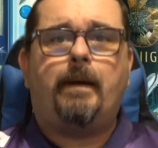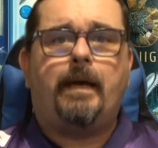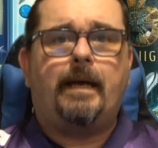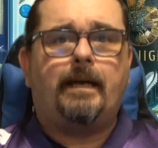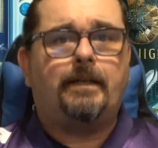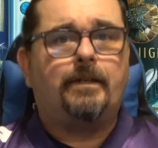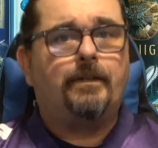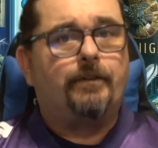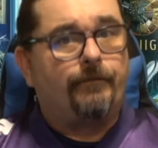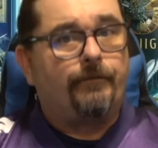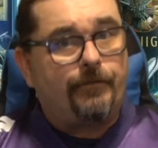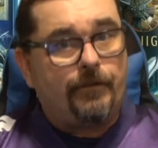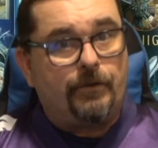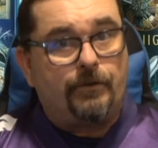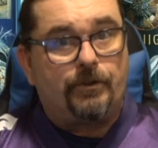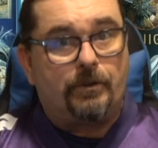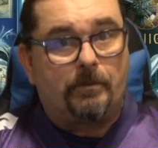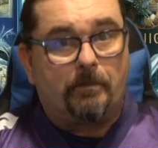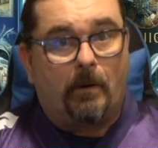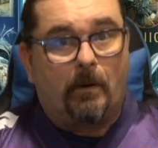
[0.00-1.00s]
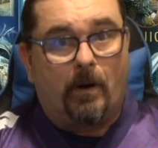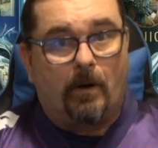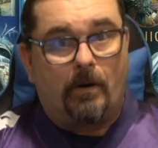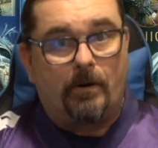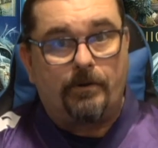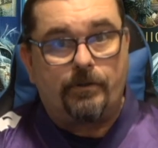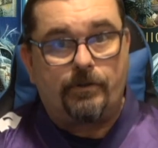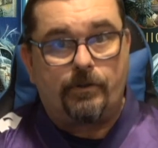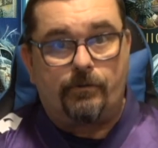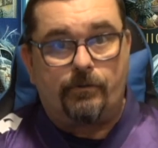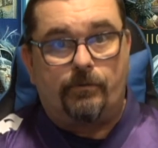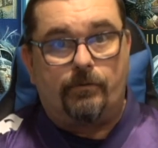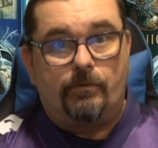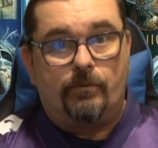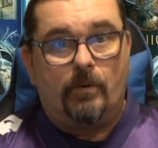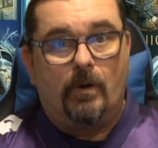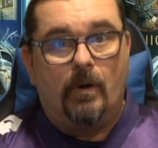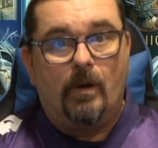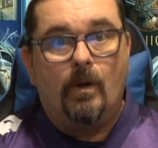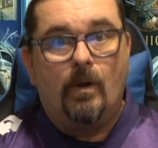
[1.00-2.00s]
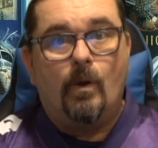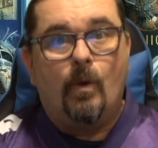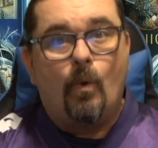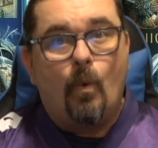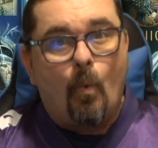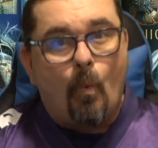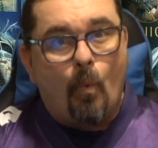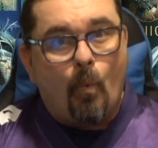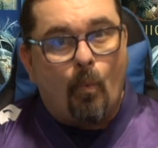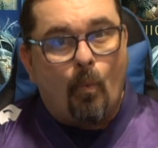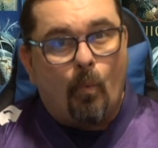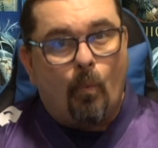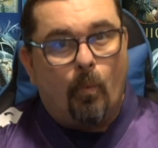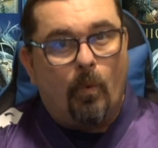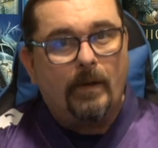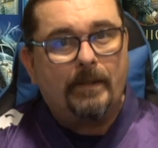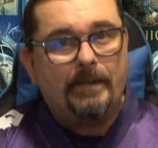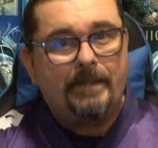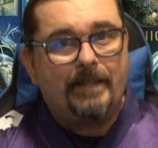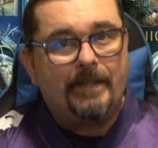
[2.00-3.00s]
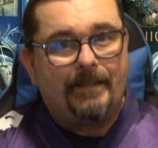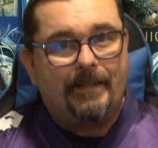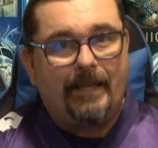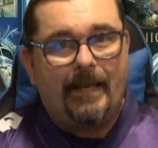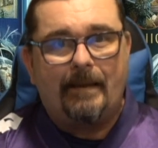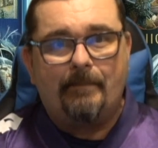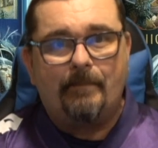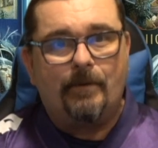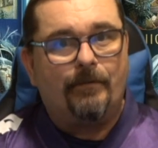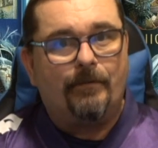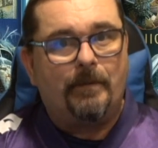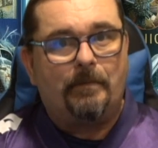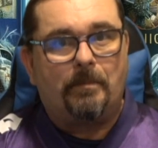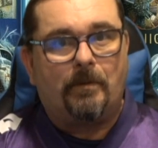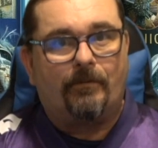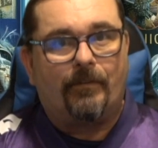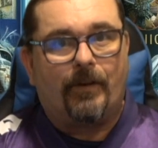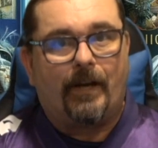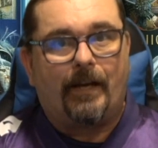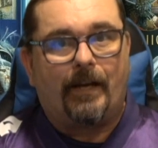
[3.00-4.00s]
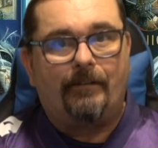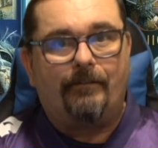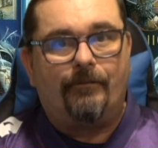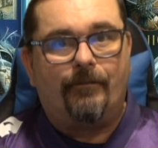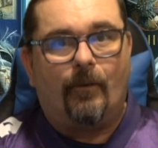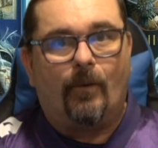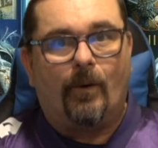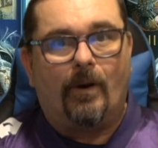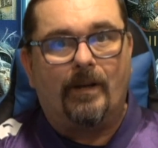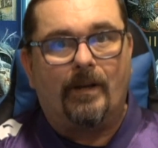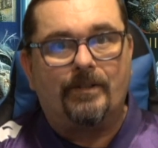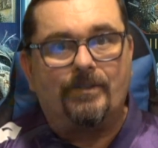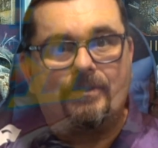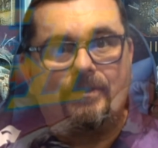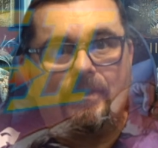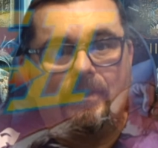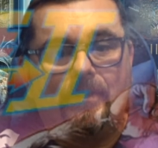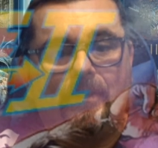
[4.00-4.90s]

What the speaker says: Back to the Future Part 2? What did that movie provide for us?